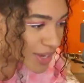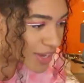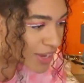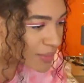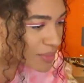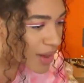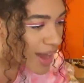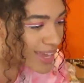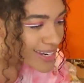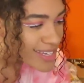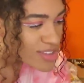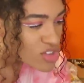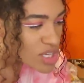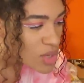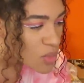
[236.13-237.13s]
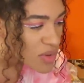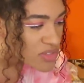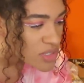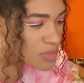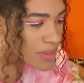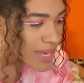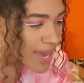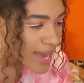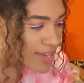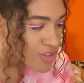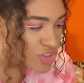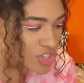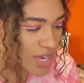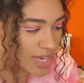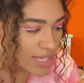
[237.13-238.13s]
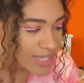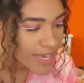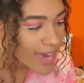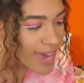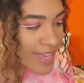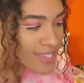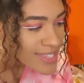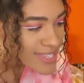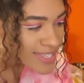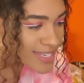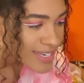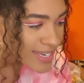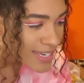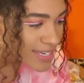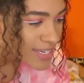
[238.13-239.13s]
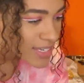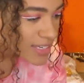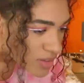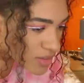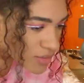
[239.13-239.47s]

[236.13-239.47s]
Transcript: I literally want to be hashtag Kenzie.